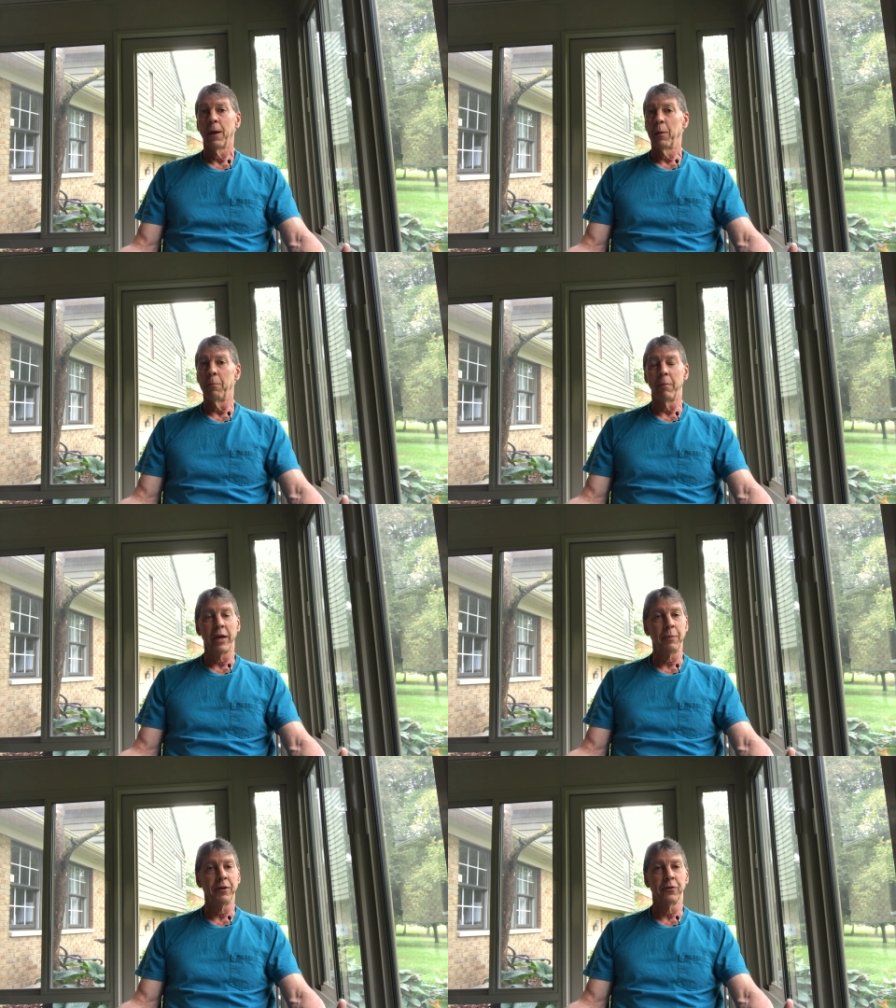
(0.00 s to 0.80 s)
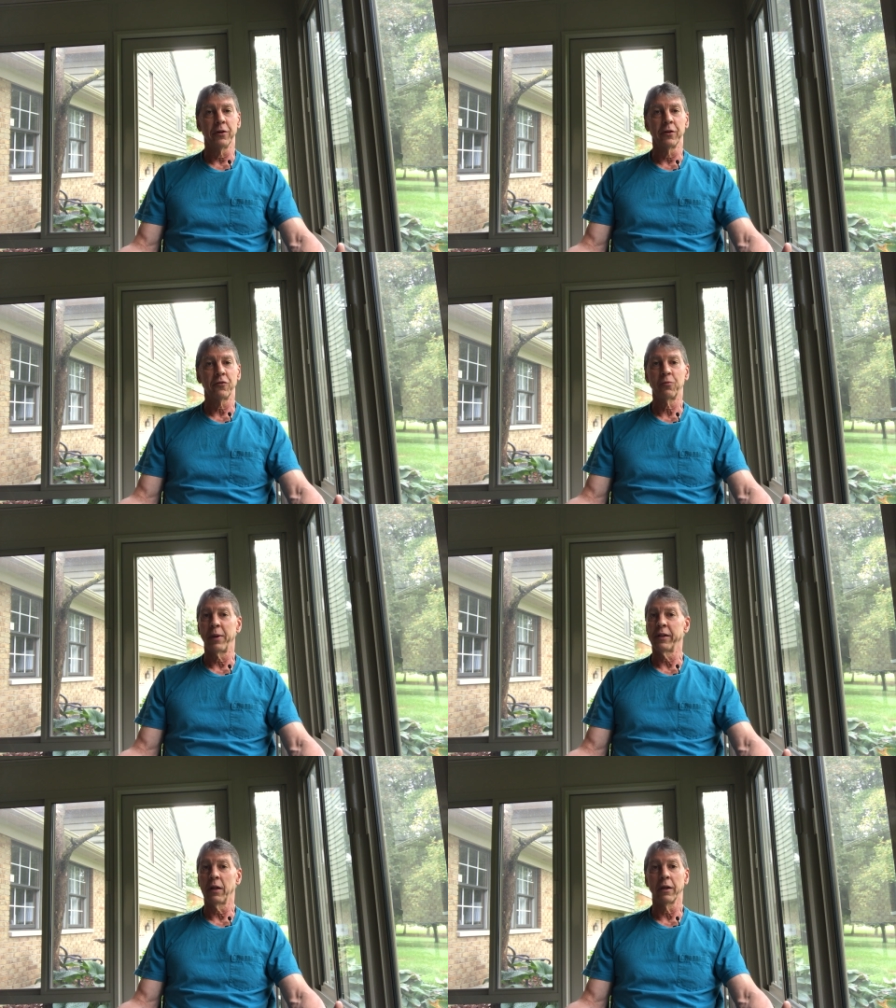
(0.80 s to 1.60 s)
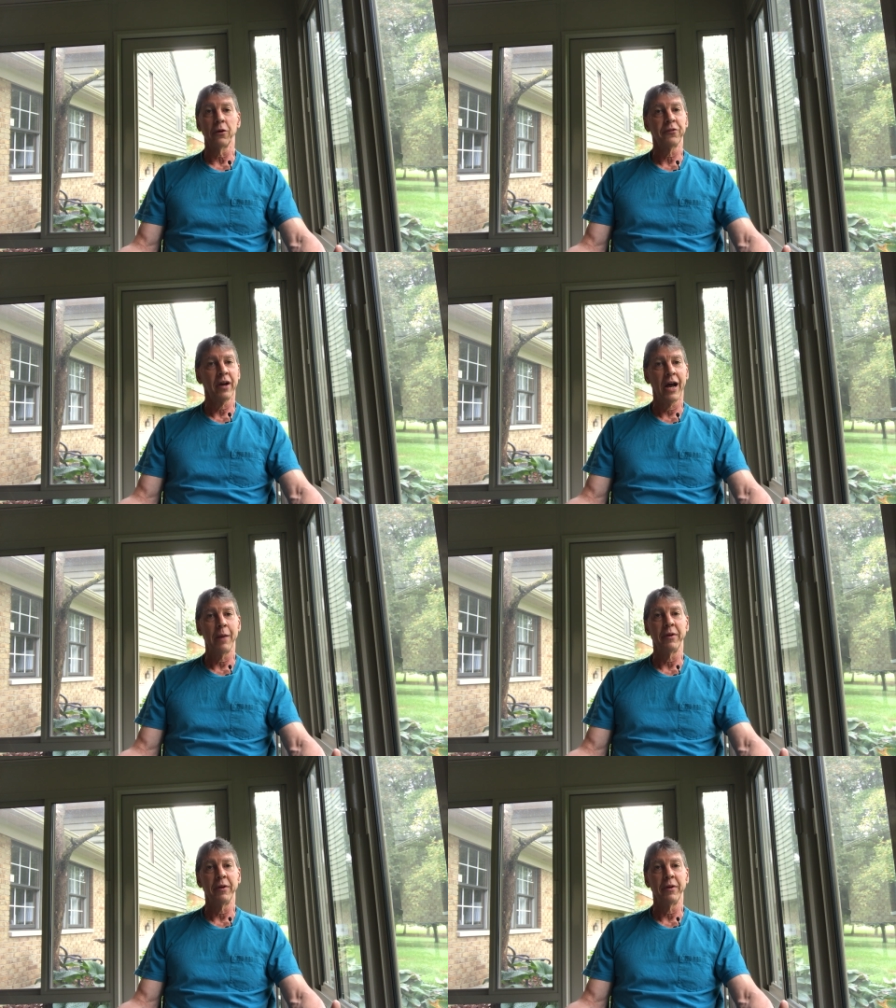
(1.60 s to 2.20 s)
maybe to spend a little time